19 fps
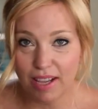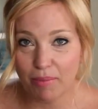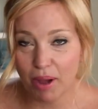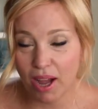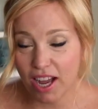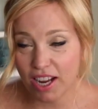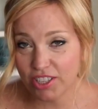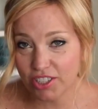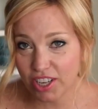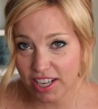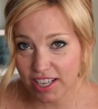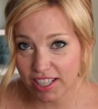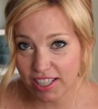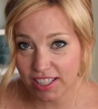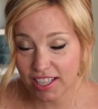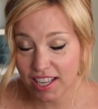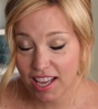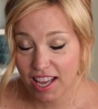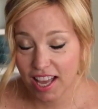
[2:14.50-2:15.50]
I'm
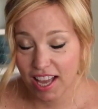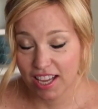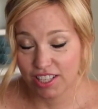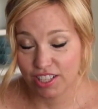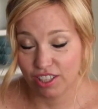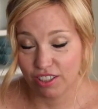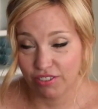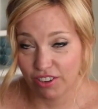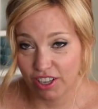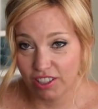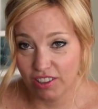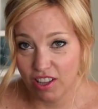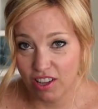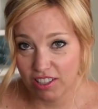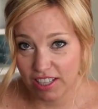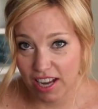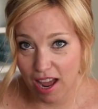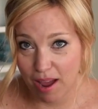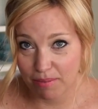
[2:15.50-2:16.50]
hydrating, took a very
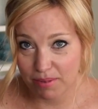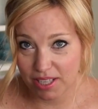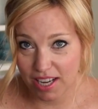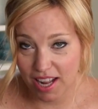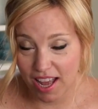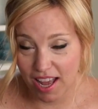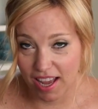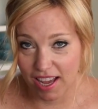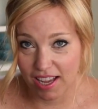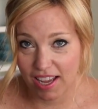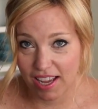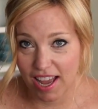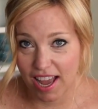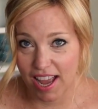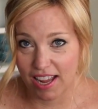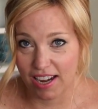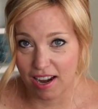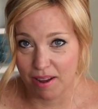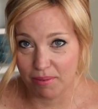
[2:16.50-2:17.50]
long nap
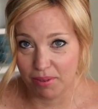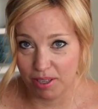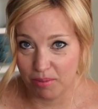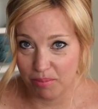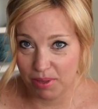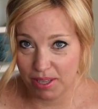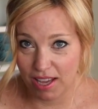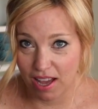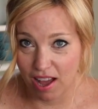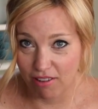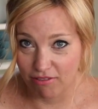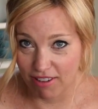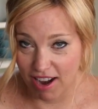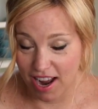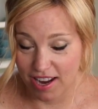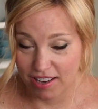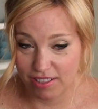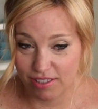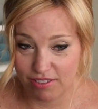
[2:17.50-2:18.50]
today, and I'm gonna be all
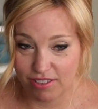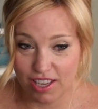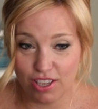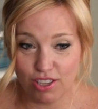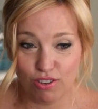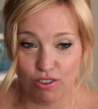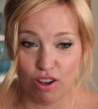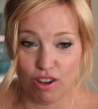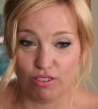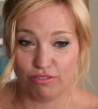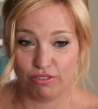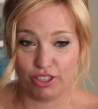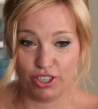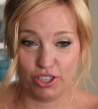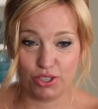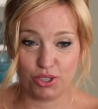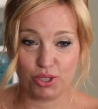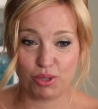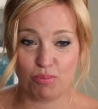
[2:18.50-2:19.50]
right. So thank you all for
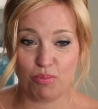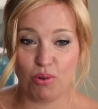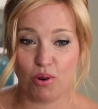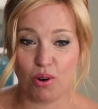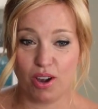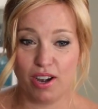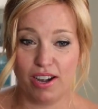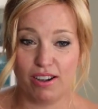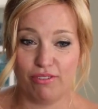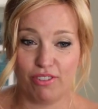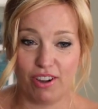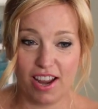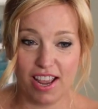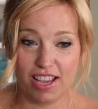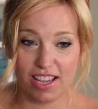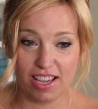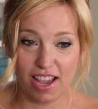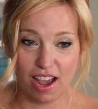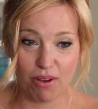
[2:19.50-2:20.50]
your support and for
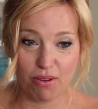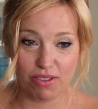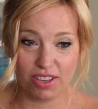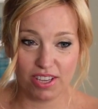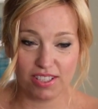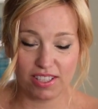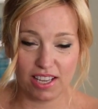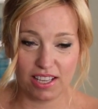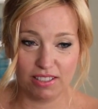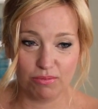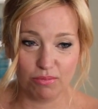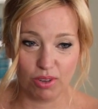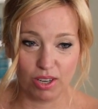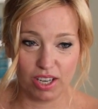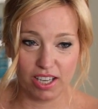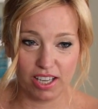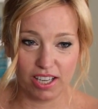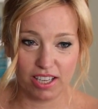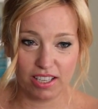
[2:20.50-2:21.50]
hanging out with us. And
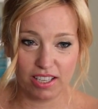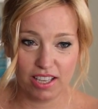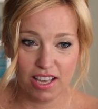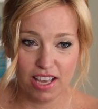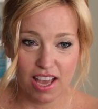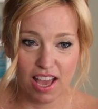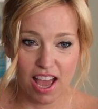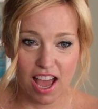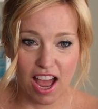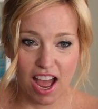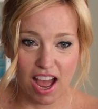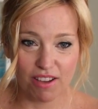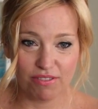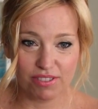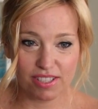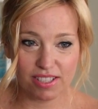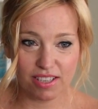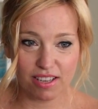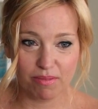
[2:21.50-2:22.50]
we're gonna
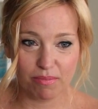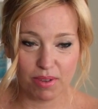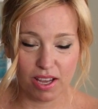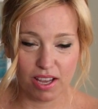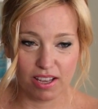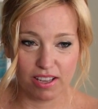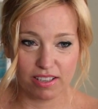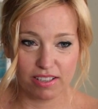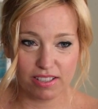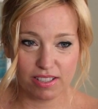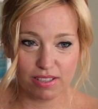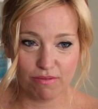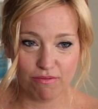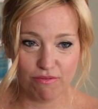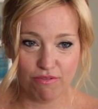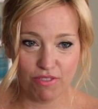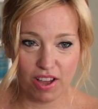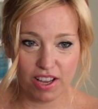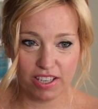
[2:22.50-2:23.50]
have
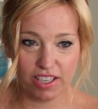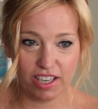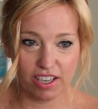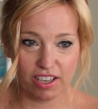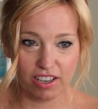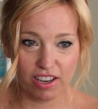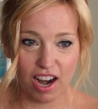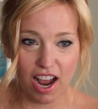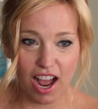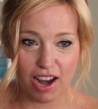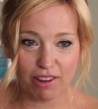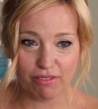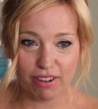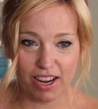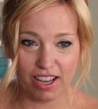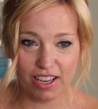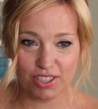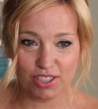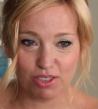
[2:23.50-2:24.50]
some fun here. Hi,
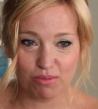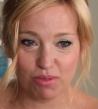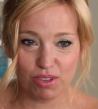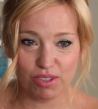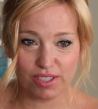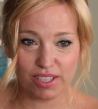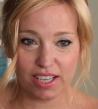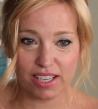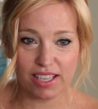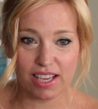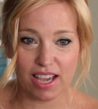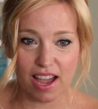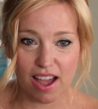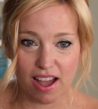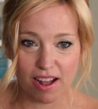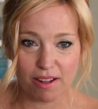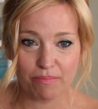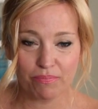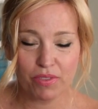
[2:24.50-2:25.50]
Ray Hunter Music,
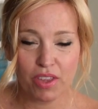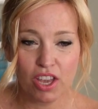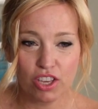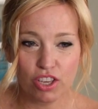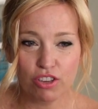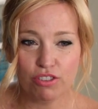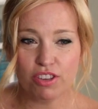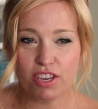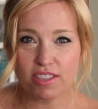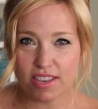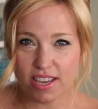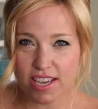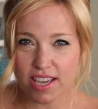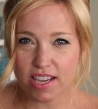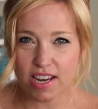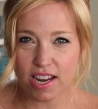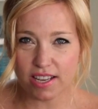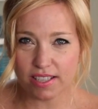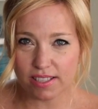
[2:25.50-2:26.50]
yeah. You think the
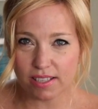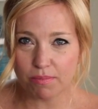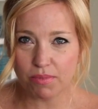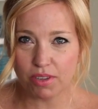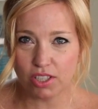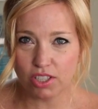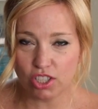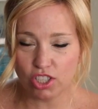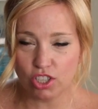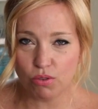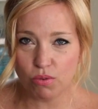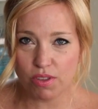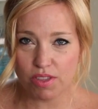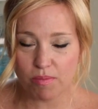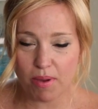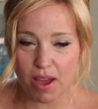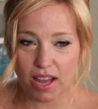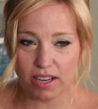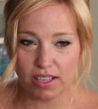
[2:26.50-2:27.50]
heat has something to do
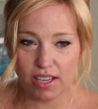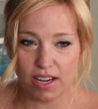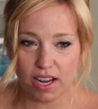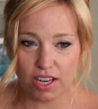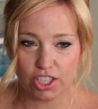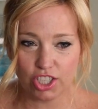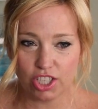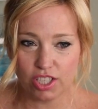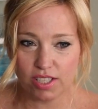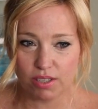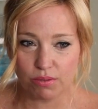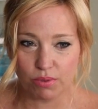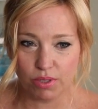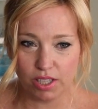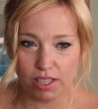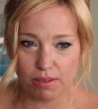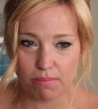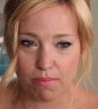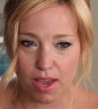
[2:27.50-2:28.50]
with the bad connections? It
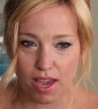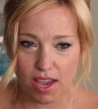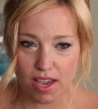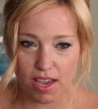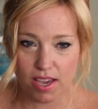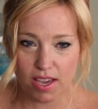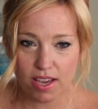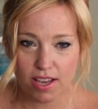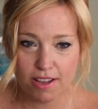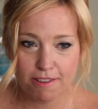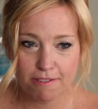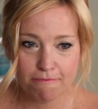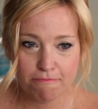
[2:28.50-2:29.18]
really may.